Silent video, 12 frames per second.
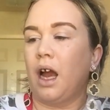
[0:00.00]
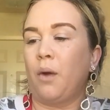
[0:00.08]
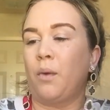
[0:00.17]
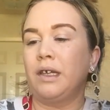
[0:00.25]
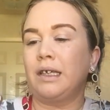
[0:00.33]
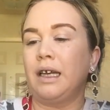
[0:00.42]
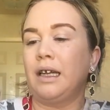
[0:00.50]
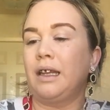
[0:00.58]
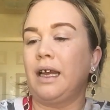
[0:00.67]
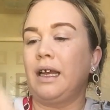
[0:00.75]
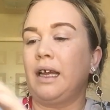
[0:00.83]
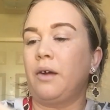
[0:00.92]
I was
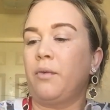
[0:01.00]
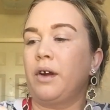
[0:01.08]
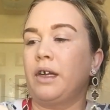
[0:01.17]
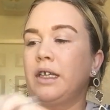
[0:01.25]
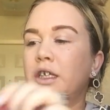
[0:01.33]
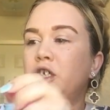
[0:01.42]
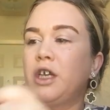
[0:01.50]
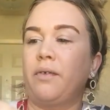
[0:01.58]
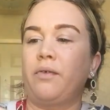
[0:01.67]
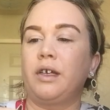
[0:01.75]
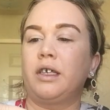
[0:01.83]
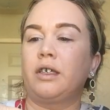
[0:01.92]
thinking of wearing this
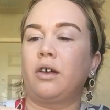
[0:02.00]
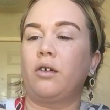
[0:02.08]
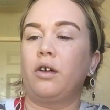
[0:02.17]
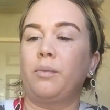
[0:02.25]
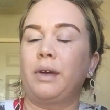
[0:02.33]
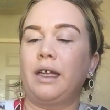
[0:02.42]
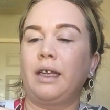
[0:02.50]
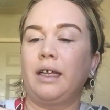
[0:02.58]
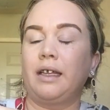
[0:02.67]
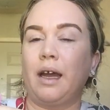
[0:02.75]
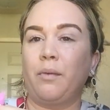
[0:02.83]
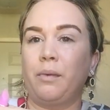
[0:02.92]
Jeffree Star, but I
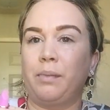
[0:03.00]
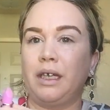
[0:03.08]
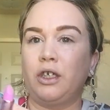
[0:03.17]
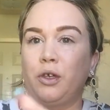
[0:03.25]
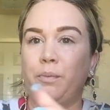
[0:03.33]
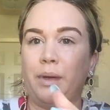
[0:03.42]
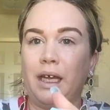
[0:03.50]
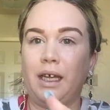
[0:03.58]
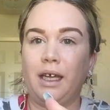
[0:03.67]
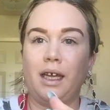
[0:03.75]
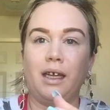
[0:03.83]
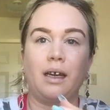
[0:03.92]
think that would be too
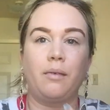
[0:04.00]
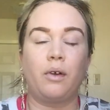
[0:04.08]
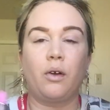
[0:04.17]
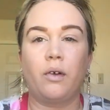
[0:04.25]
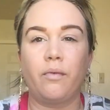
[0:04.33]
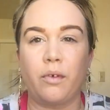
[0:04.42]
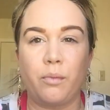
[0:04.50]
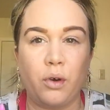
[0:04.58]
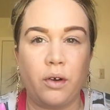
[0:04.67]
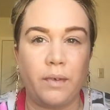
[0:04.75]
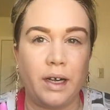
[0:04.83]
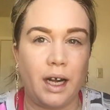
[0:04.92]
pinky, and I'm going for
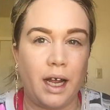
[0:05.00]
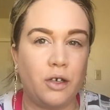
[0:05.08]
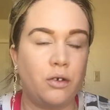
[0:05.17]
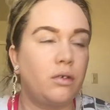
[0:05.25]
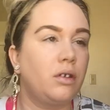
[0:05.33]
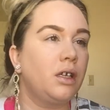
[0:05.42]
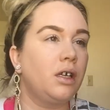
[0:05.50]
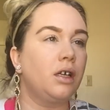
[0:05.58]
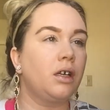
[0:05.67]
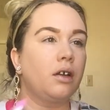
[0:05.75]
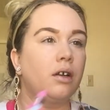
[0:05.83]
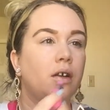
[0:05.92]
more of a natural
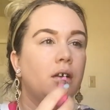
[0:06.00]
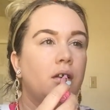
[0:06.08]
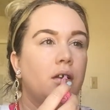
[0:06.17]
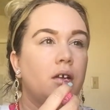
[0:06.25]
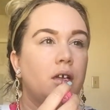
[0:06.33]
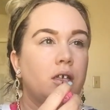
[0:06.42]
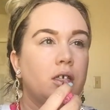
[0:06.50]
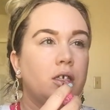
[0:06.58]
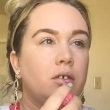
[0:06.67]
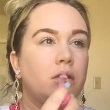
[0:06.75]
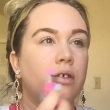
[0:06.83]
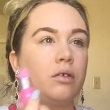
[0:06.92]
look.
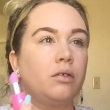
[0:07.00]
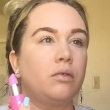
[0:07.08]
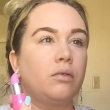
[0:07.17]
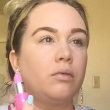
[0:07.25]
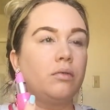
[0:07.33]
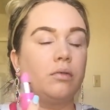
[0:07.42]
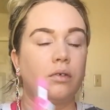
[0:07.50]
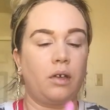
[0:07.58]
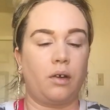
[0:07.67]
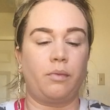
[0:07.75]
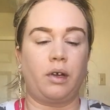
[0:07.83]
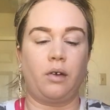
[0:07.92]
So,
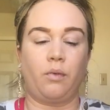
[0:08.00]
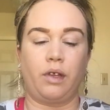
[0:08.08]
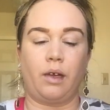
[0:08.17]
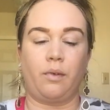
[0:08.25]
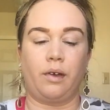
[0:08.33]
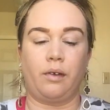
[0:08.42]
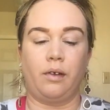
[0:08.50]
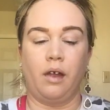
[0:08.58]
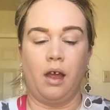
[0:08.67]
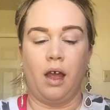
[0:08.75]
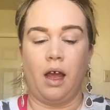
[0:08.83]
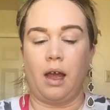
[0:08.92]
no, I'm not going to wear that one.
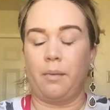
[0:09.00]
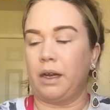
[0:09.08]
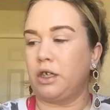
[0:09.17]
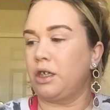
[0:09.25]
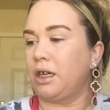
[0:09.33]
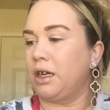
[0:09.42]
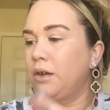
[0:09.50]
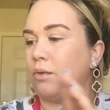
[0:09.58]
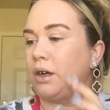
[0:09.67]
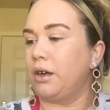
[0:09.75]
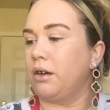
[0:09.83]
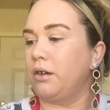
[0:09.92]
I'm actually going to
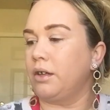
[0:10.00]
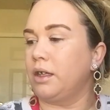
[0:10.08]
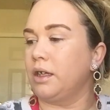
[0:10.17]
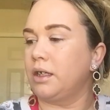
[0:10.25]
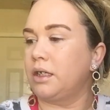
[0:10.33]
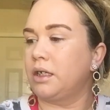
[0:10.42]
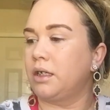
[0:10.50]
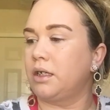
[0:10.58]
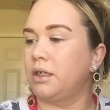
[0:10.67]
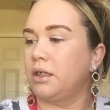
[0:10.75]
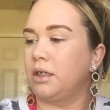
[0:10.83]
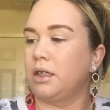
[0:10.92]
wear
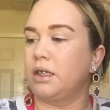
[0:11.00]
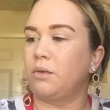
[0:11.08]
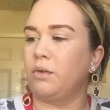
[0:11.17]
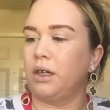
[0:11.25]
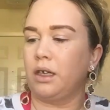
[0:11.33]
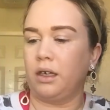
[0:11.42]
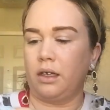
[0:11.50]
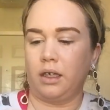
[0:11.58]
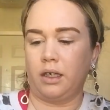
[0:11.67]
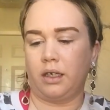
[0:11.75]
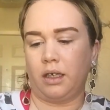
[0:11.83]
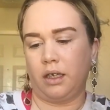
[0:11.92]
this one.
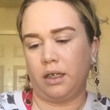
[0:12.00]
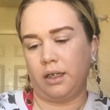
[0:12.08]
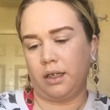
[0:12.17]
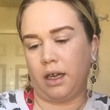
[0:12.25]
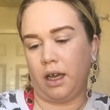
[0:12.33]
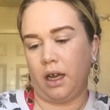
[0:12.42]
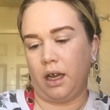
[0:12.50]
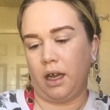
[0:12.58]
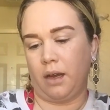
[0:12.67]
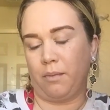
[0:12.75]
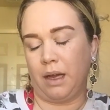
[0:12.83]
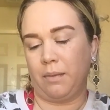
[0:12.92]
This is
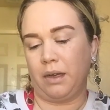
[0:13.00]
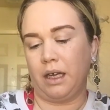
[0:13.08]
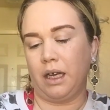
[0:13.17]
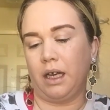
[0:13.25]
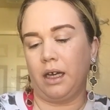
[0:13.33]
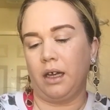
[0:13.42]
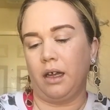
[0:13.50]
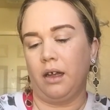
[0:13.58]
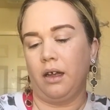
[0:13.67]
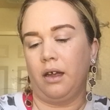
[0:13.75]
a Maybelline,